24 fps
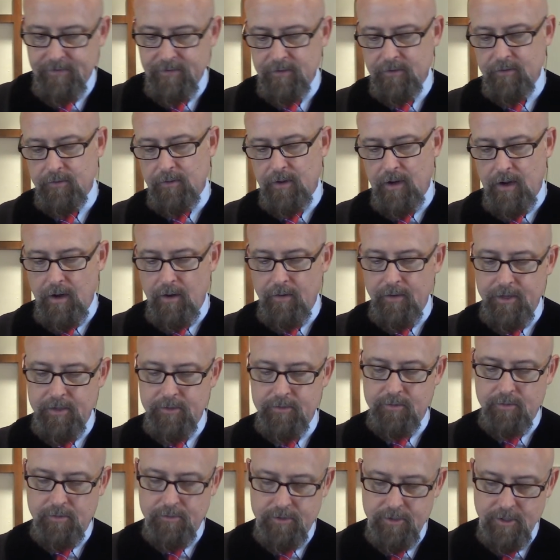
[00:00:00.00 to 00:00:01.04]
until all
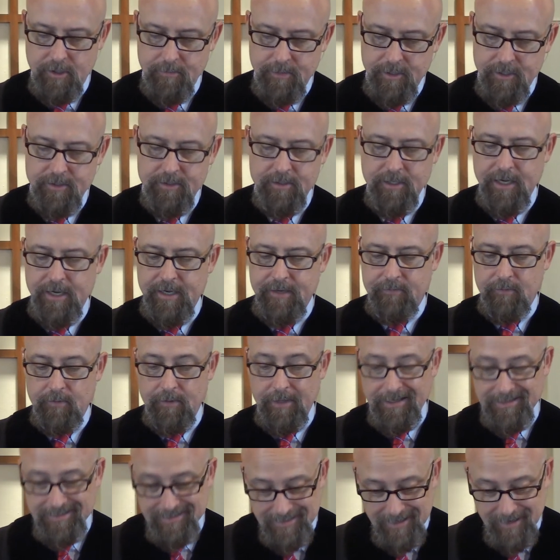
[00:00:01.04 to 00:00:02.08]
Israel shall be saved. Well,
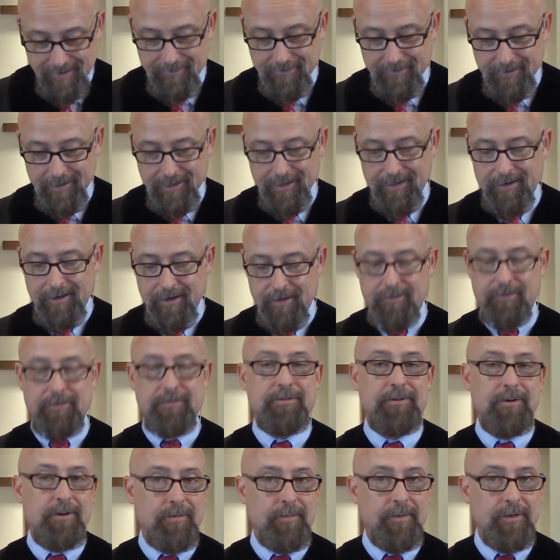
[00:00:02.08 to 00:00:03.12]
that's definitely another
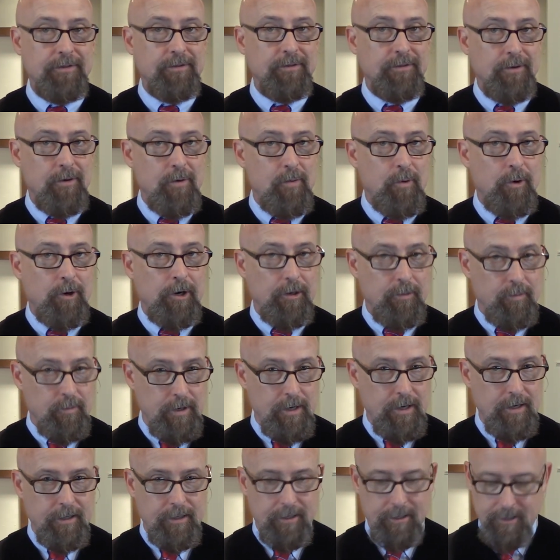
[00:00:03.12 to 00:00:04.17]
sermon, so don't worry, we're
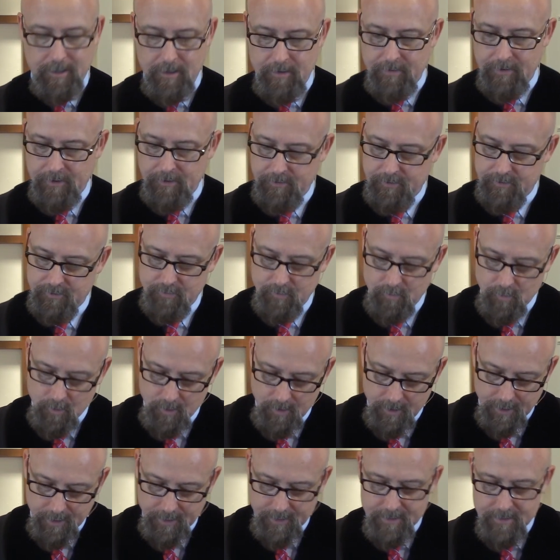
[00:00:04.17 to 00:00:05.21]
not going to go there this
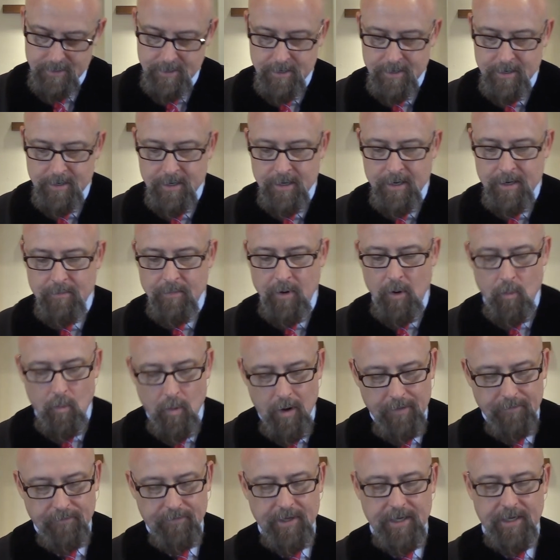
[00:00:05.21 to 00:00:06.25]
morning. But
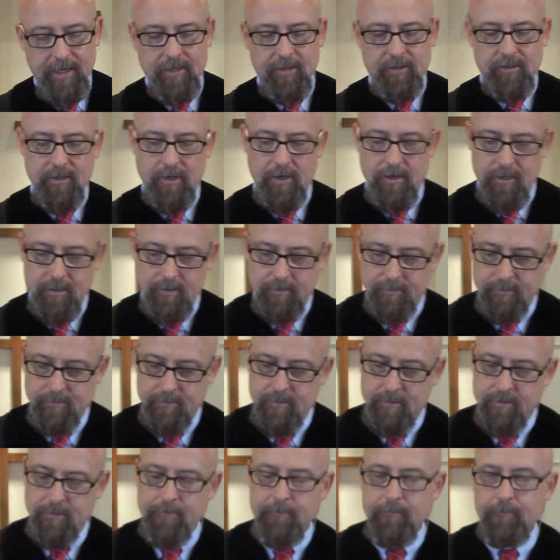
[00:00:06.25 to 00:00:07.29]
one thing is certain
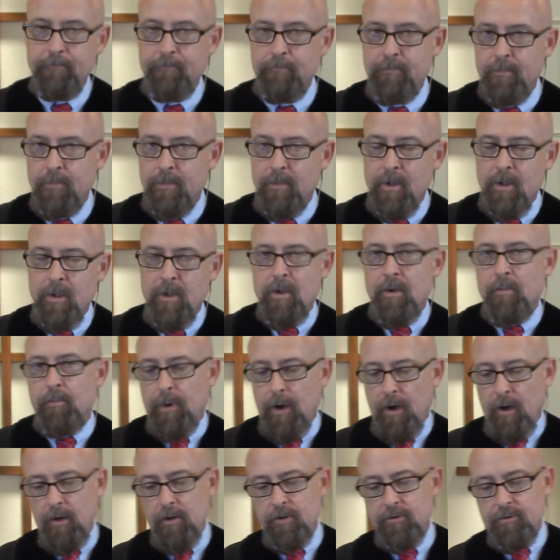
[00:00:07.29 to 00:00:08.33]

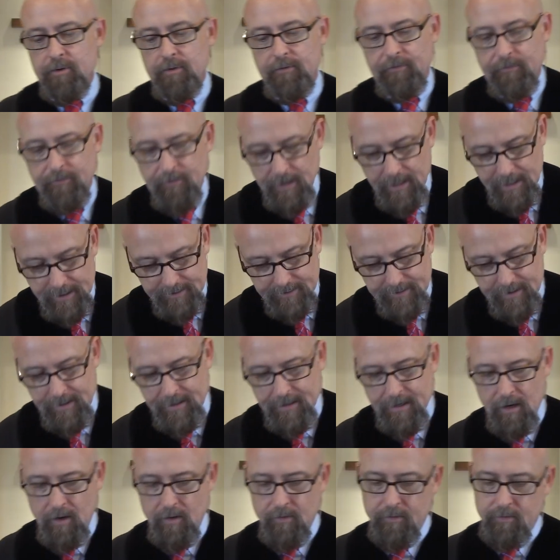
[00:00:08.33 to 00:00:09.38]
Paul is
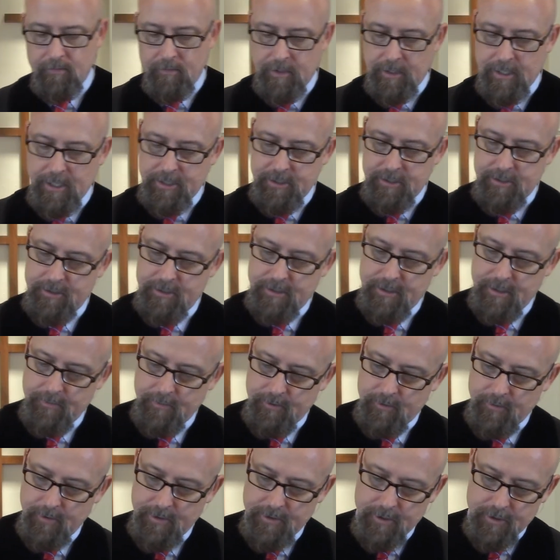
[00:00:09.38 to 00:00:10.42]
reflecting on the relationship
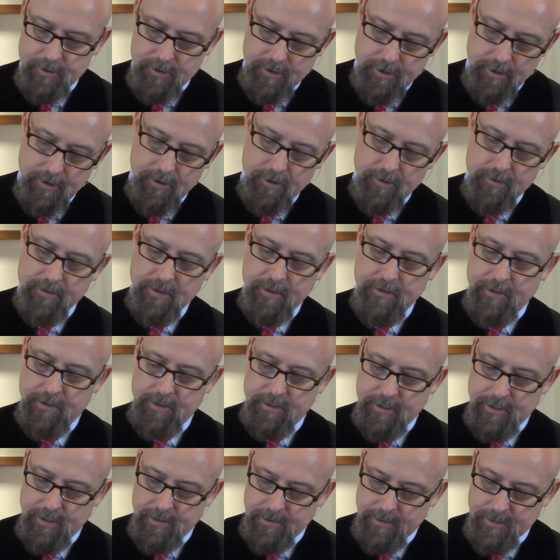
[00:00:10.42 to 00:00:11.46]
between the Jews and the
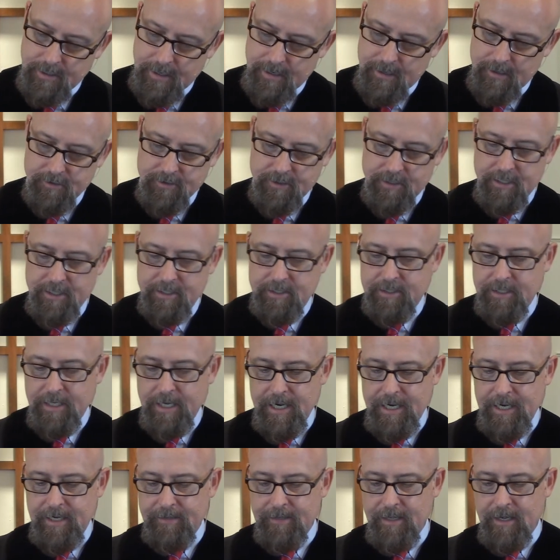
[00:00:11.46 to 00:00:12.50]
Gentiles, and he's
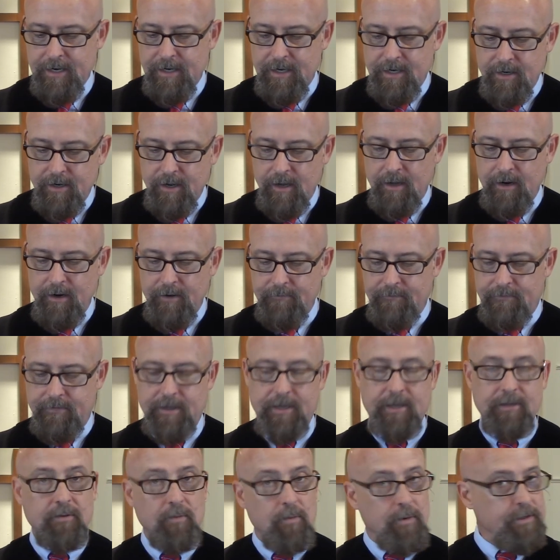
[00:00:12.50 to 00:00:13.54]
saying that none of
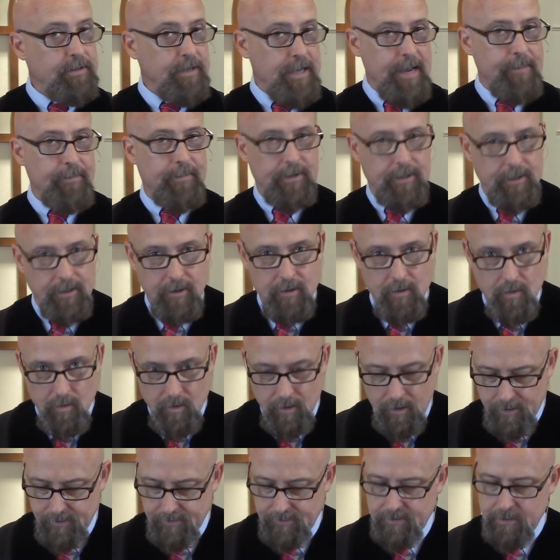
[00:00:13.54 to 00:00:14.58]
this, what's happened in
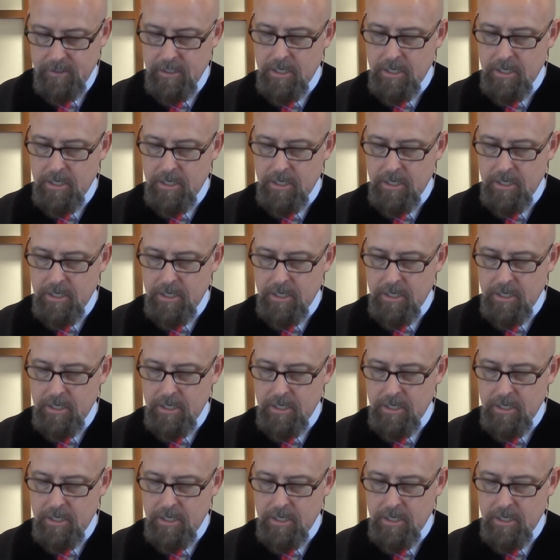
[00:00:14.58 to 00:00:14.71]
Corinth,